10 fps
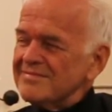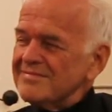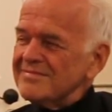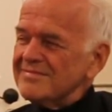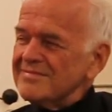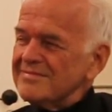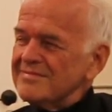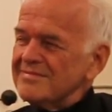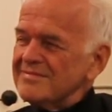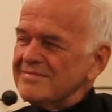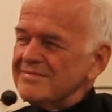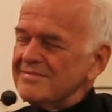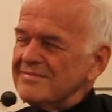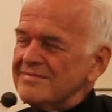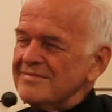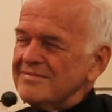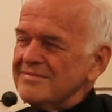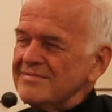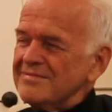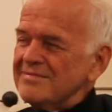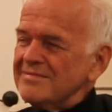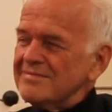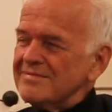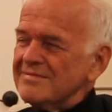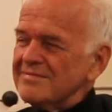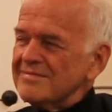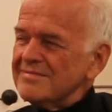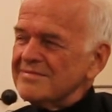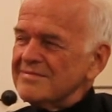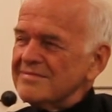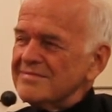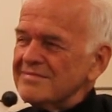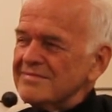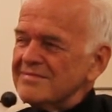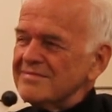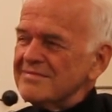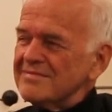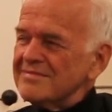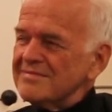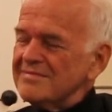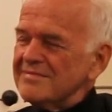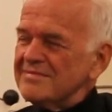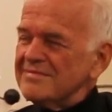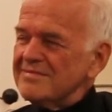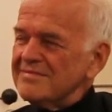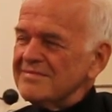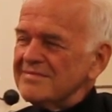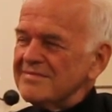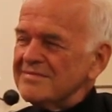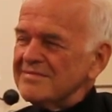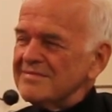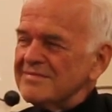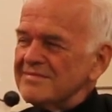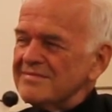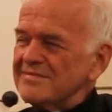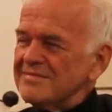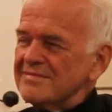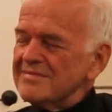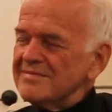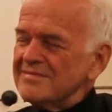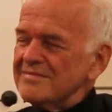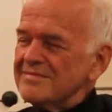No words are spoken by the person on screen.